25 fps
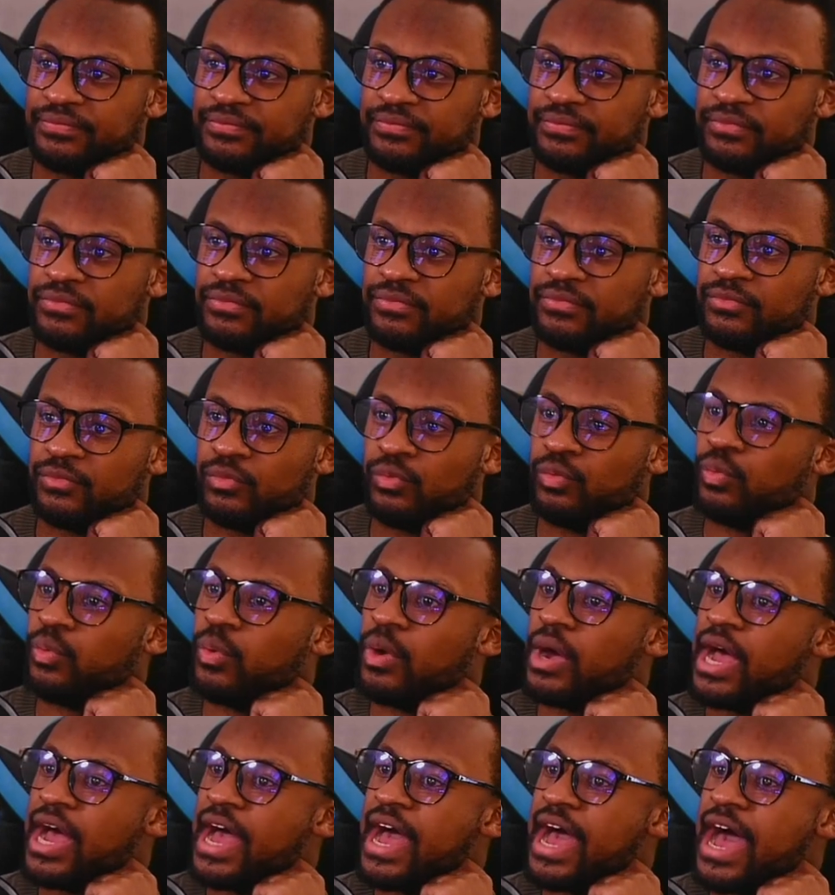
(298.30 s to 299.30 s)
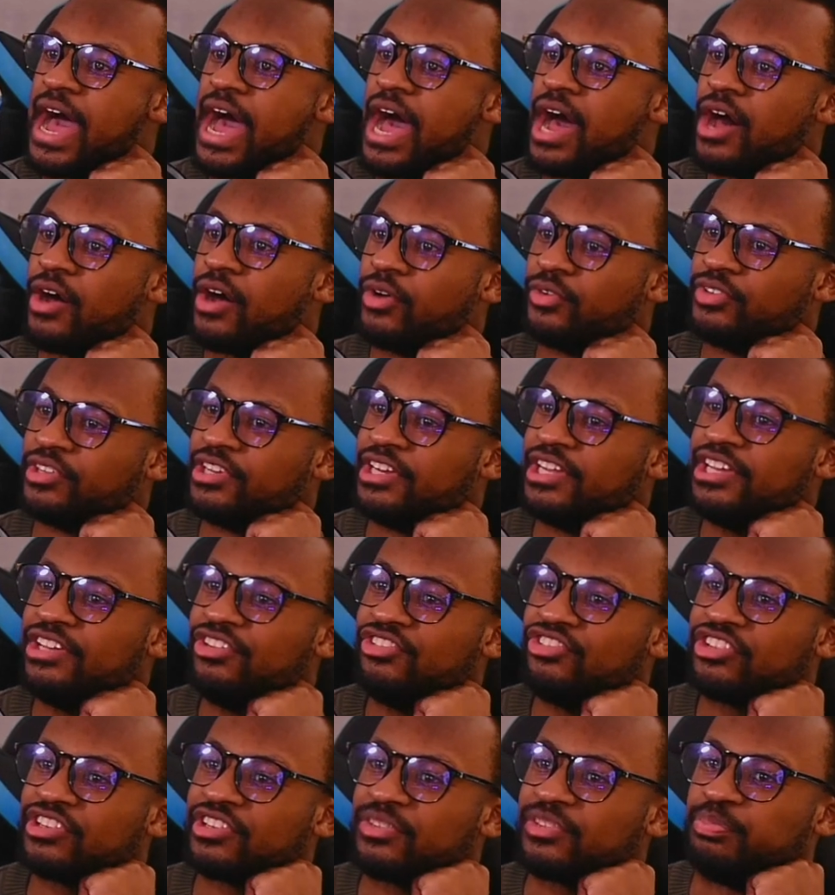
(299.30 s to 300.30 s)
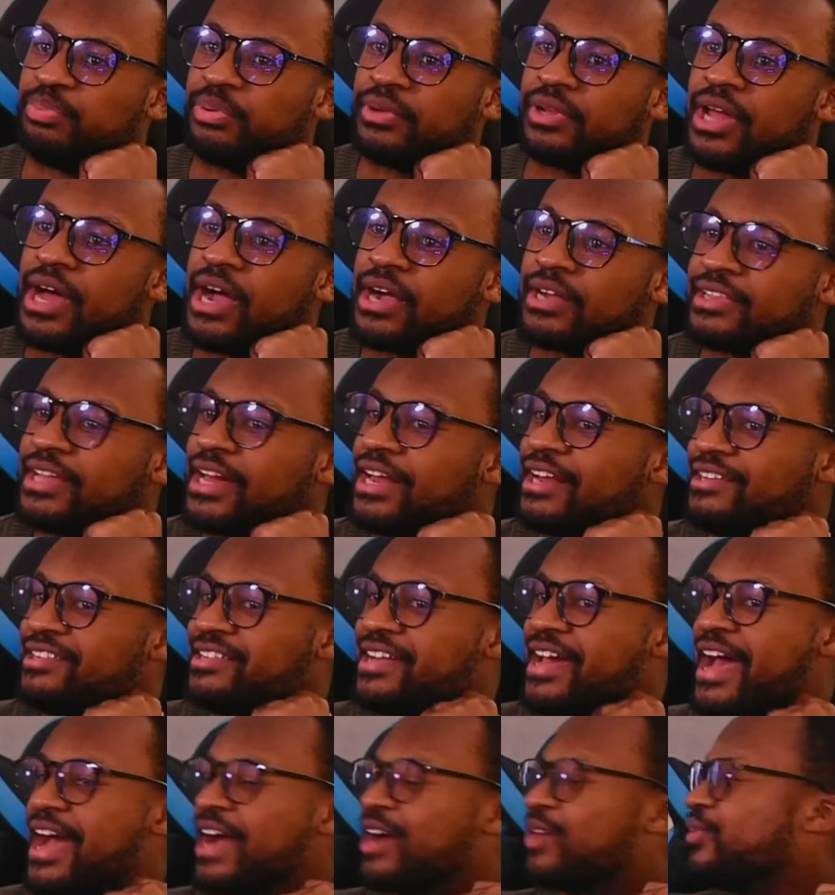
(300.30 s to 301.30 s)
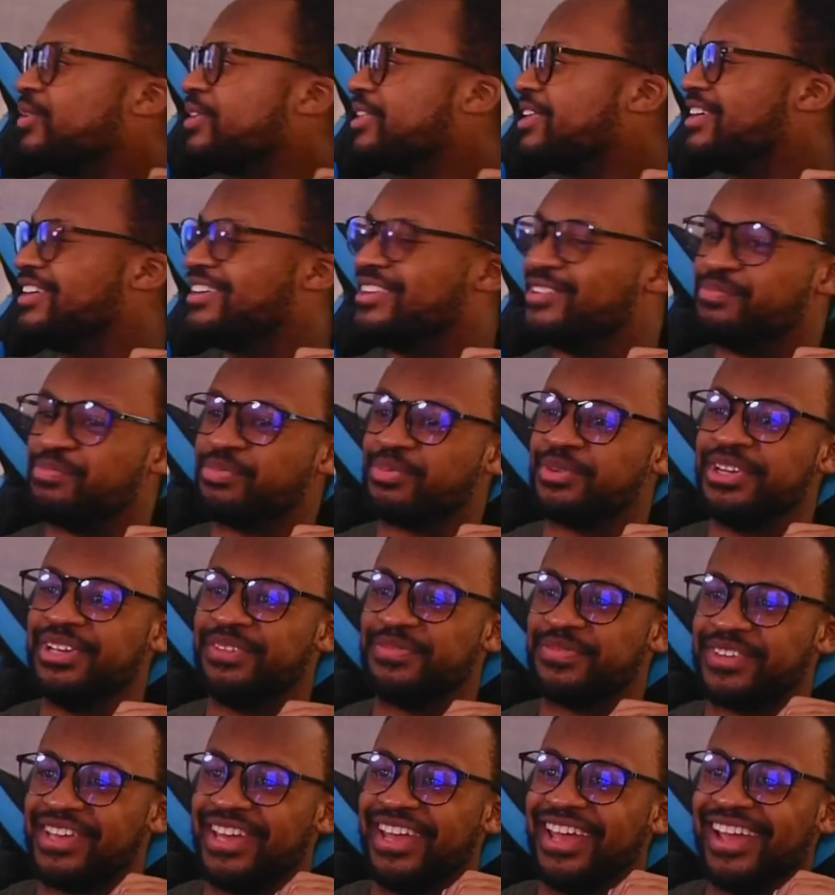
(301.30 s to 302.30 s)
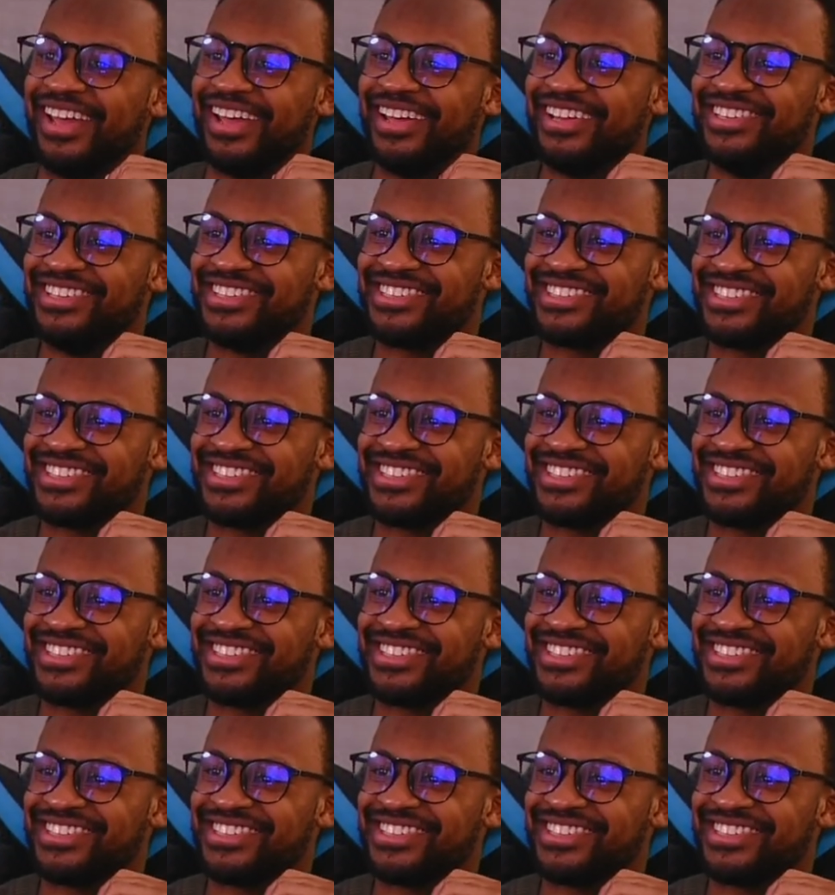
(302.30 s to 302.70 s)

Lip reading: Wow. Did he just block that attack with his briefcase?